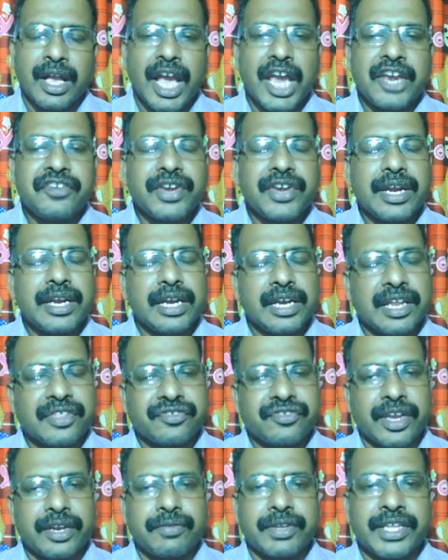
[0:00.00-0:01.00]
I shall
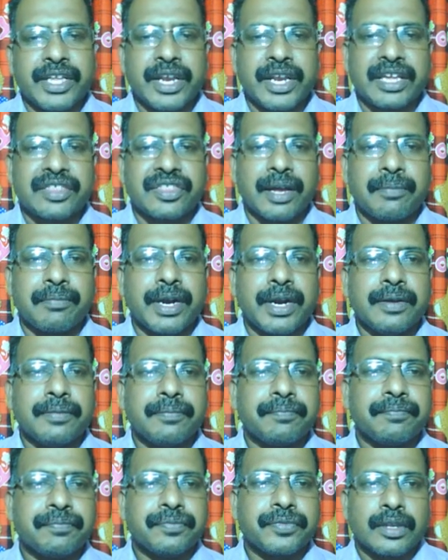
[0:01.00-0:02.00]
illustrate with an example.
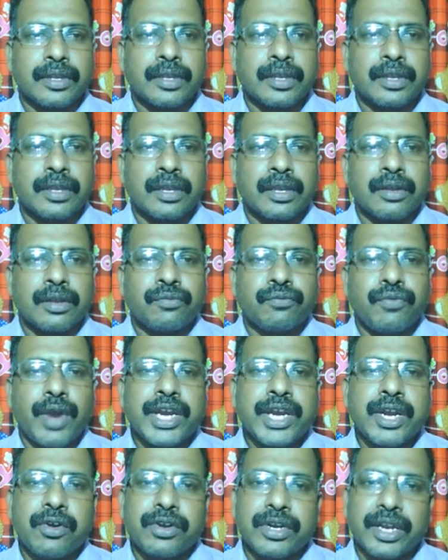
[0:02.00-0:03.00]

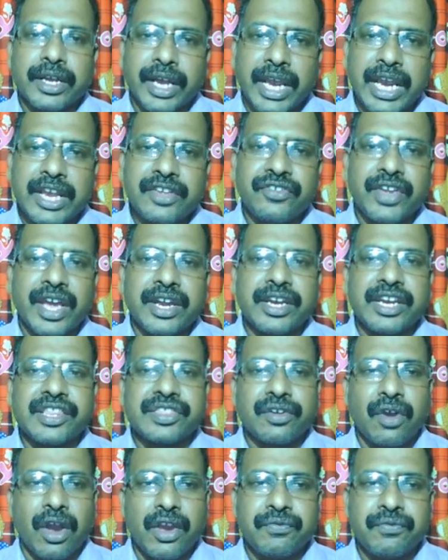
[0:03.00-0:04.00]
Find out range and its
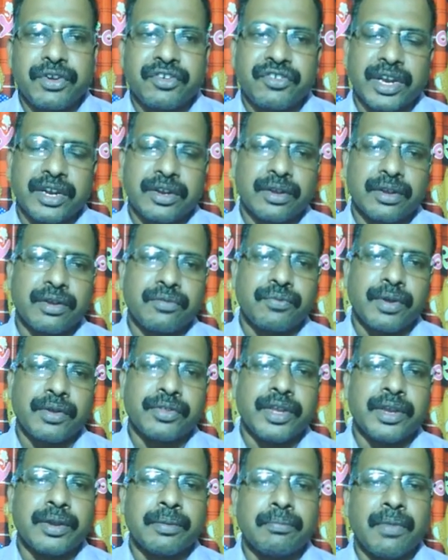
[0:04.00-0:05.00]
coefficient from
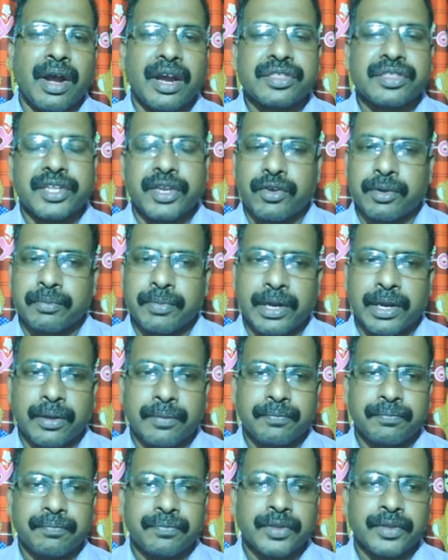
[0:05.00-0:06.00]
the marks given below.
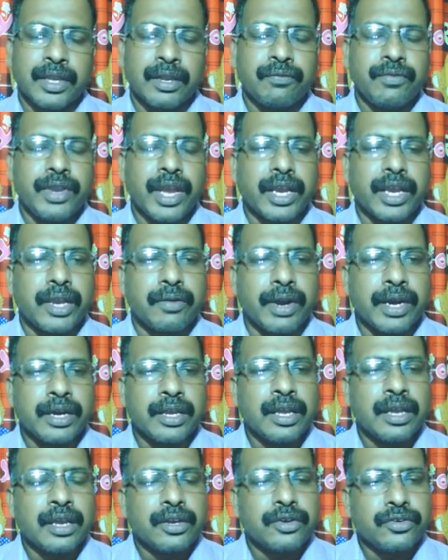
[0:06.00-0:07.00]
We are given
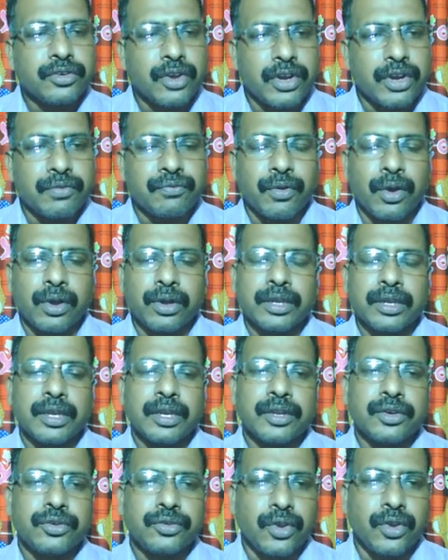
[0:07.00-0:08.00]
24,
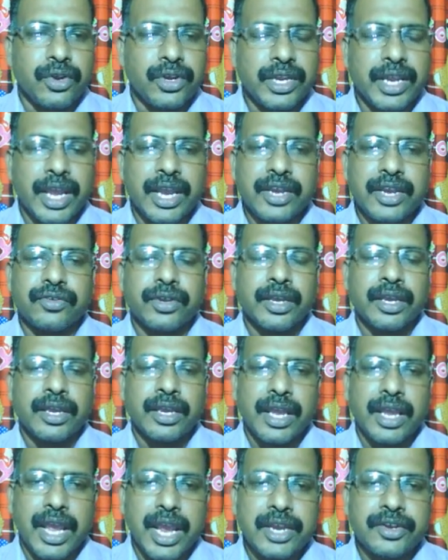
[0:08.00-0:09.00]
28,
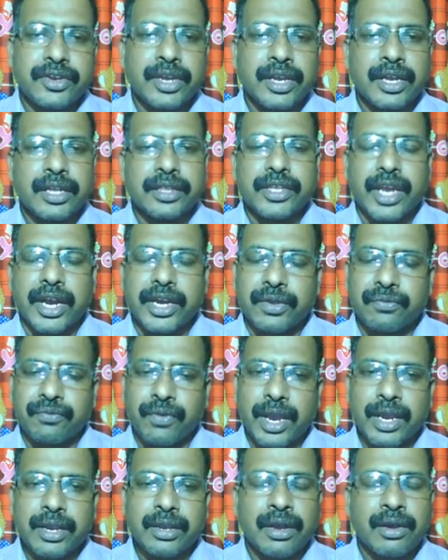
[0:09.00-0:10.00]
8,
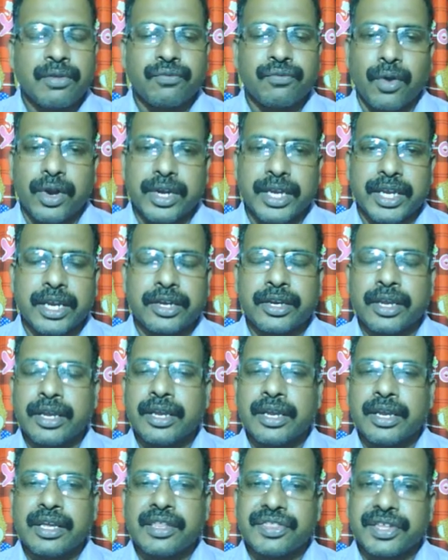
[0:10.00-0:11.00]
35, 48,
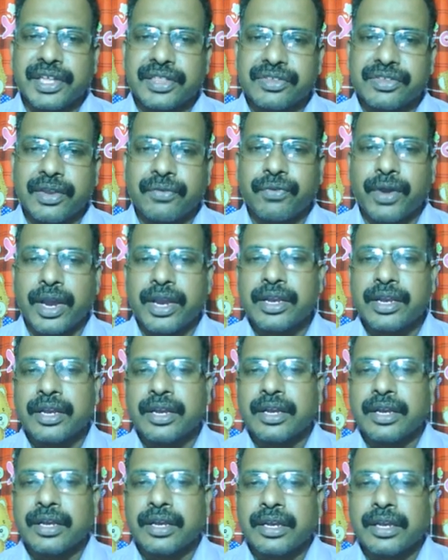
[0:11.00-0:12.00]
65,
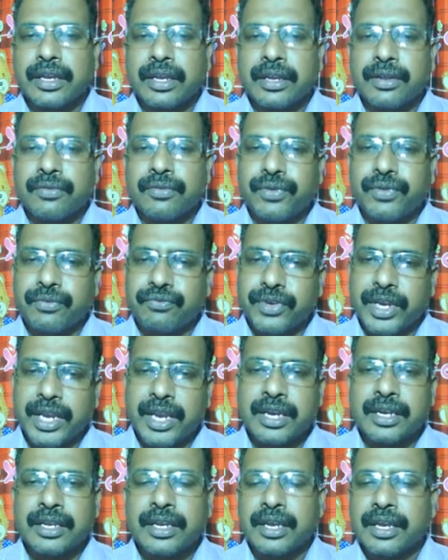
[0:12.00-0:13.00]

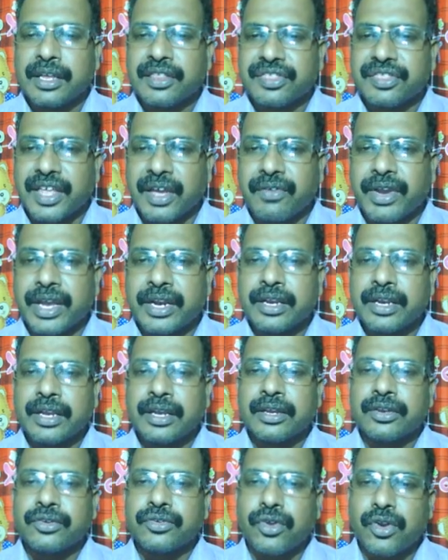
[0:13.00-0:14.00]
15,
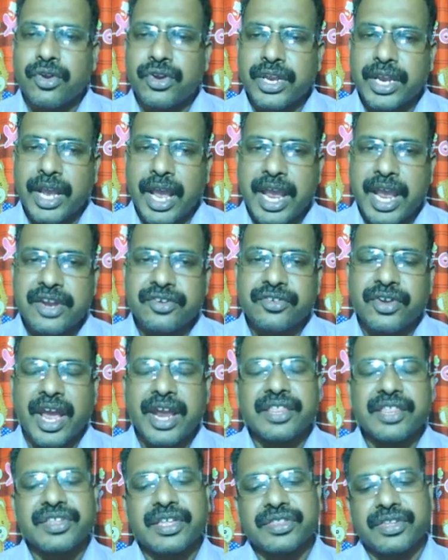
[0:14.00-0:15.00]
7, 28
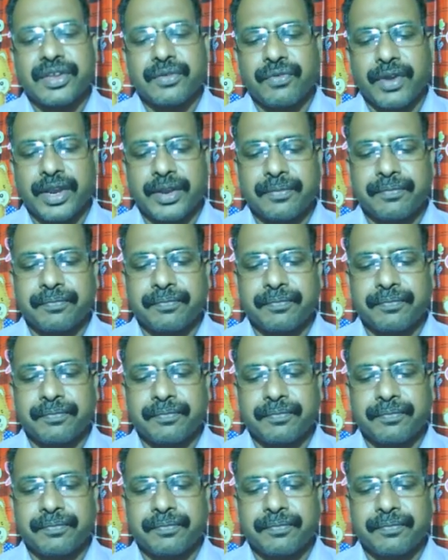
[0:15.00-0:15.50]
and 65.